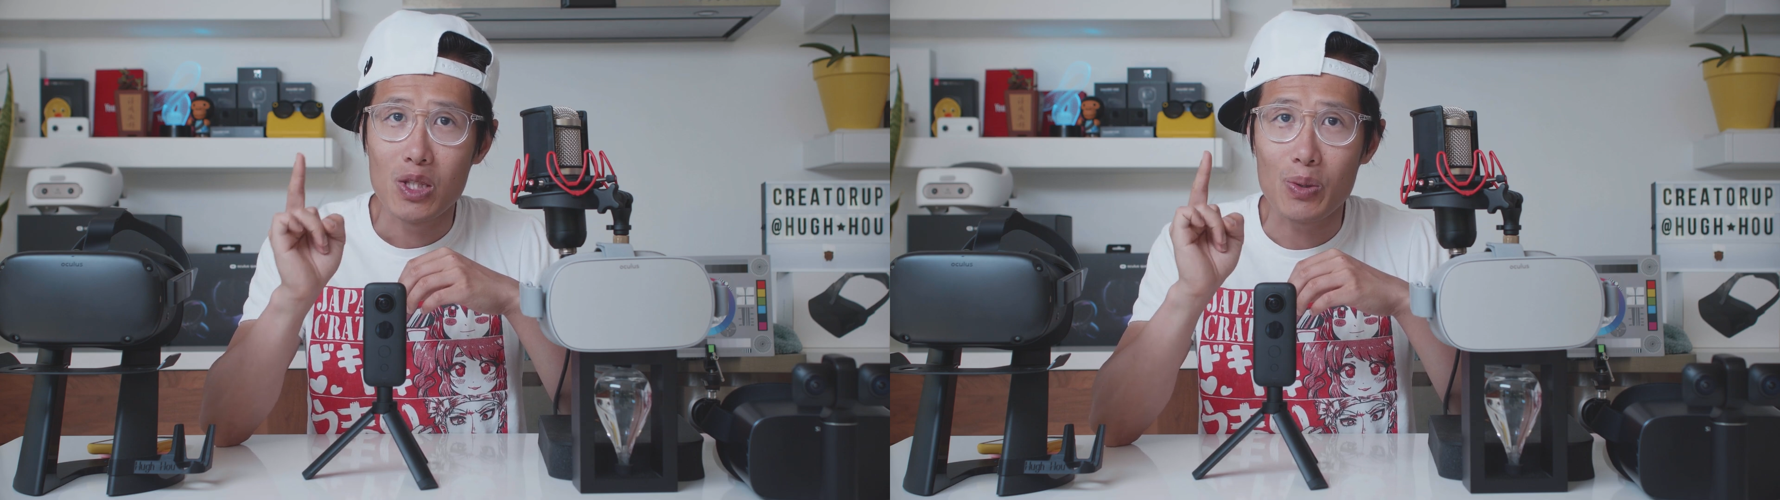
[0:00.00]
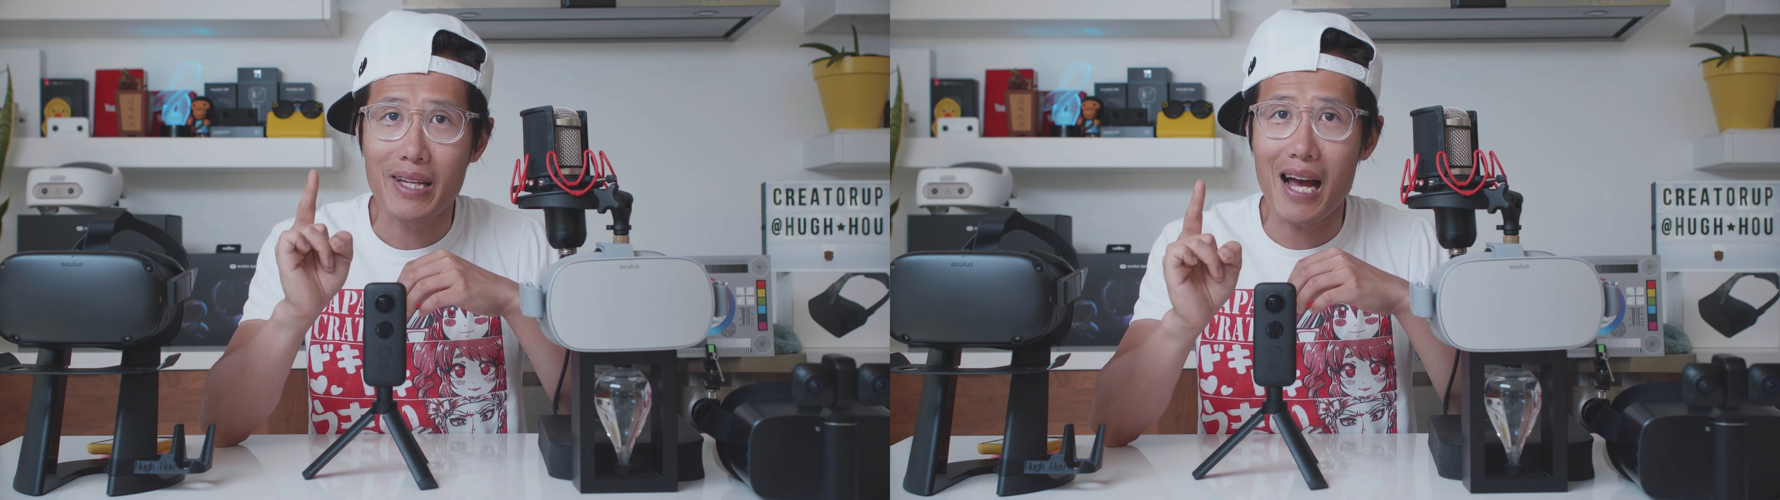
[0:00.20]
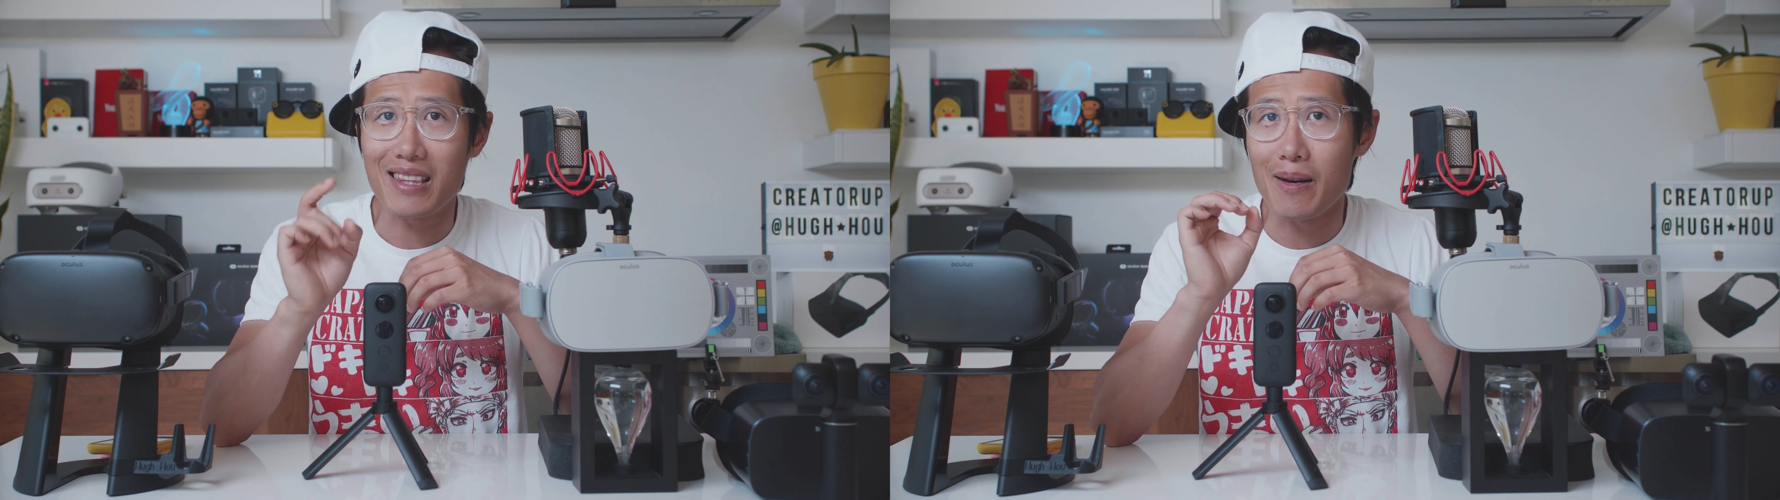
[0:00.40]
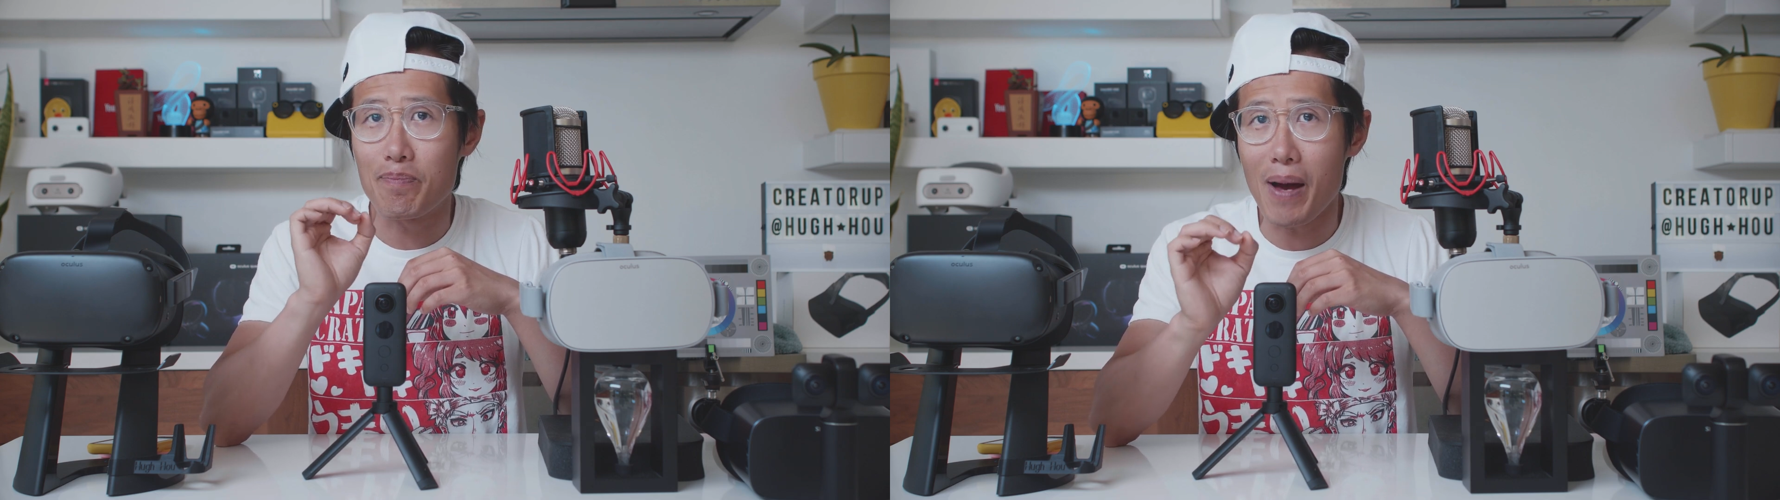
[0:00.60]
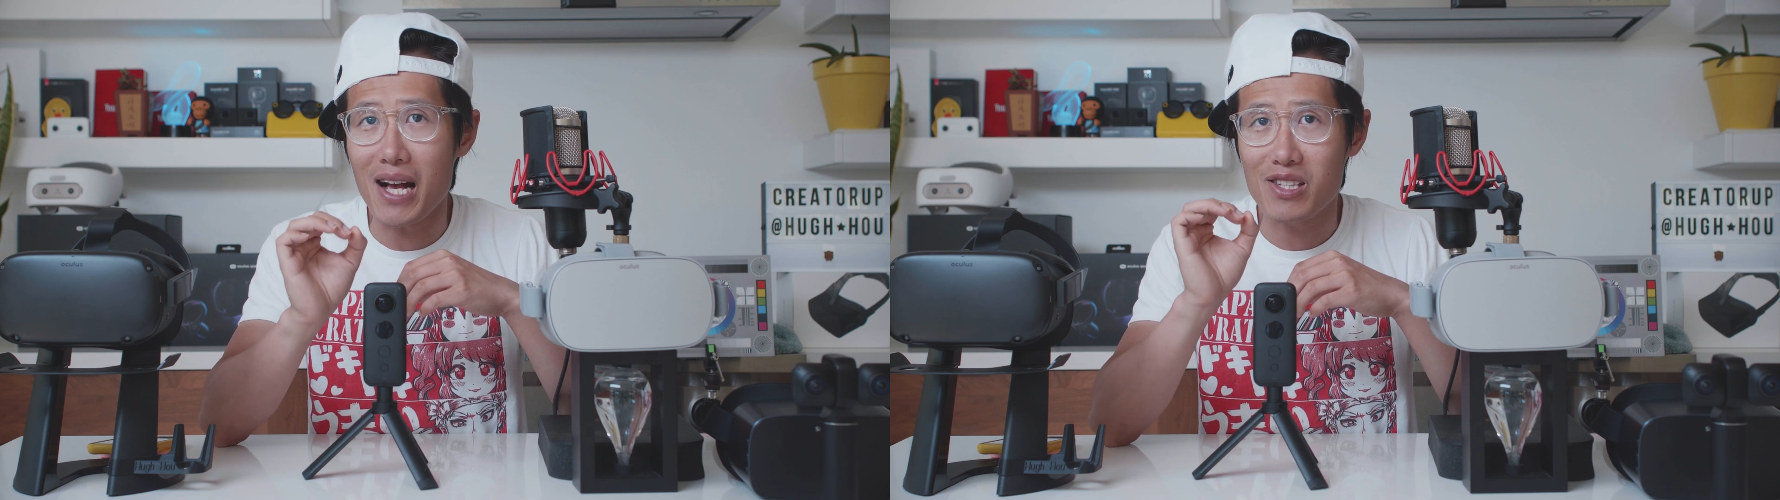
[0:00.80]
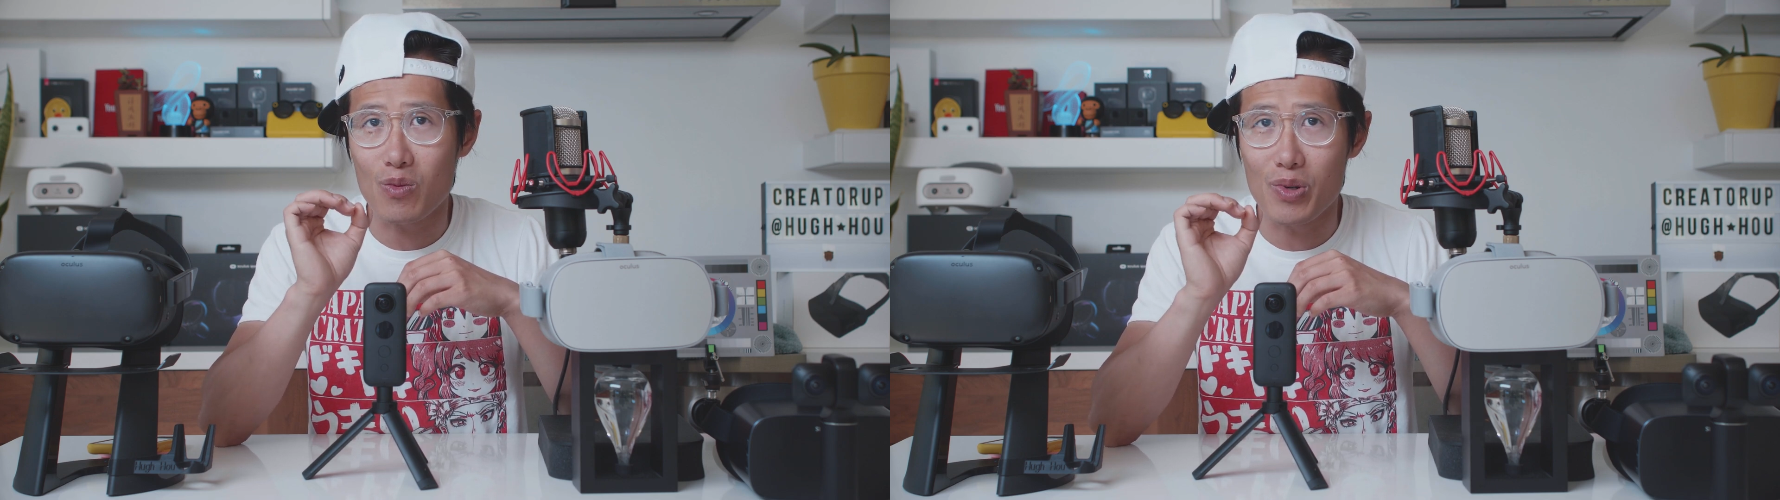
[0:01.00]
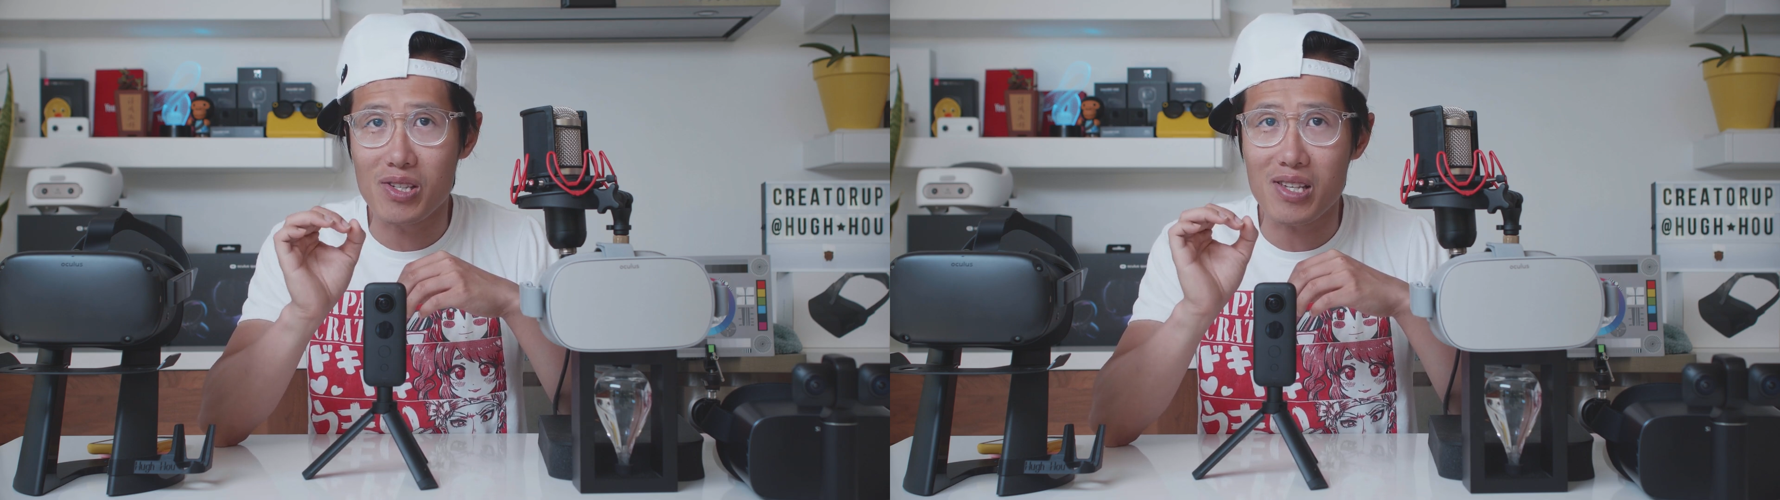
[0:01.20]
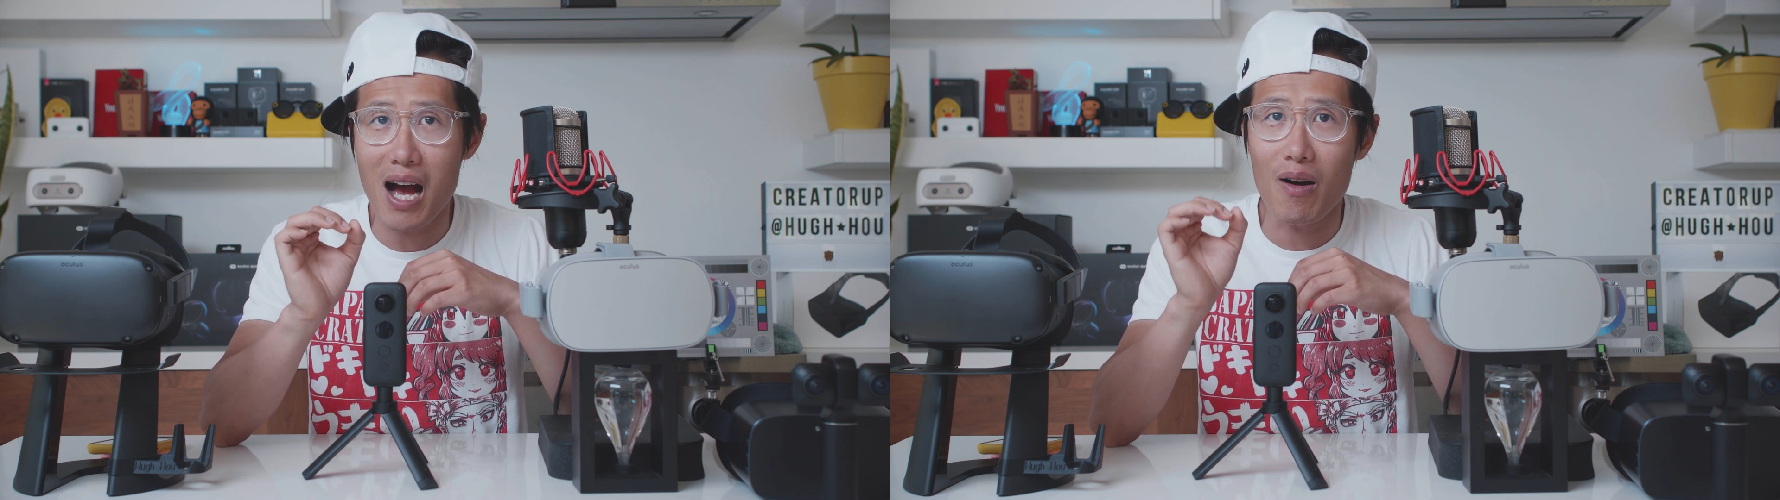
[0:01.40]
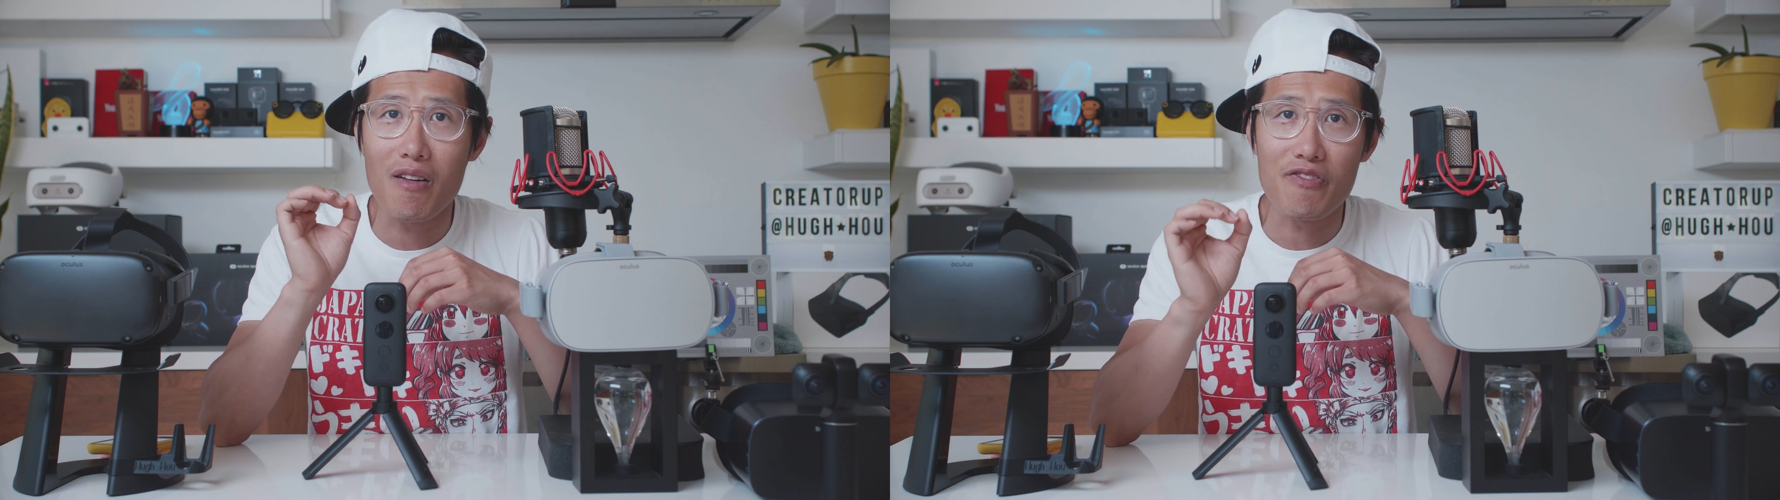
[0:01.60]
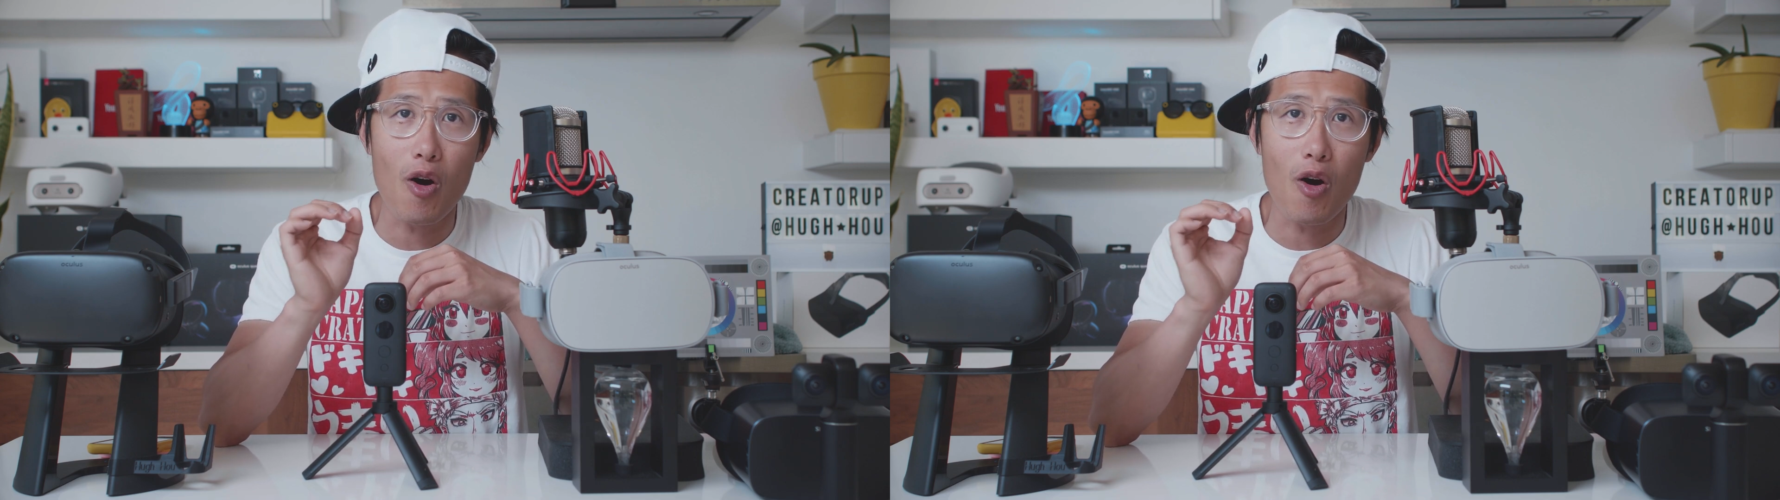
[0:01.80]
to get the best result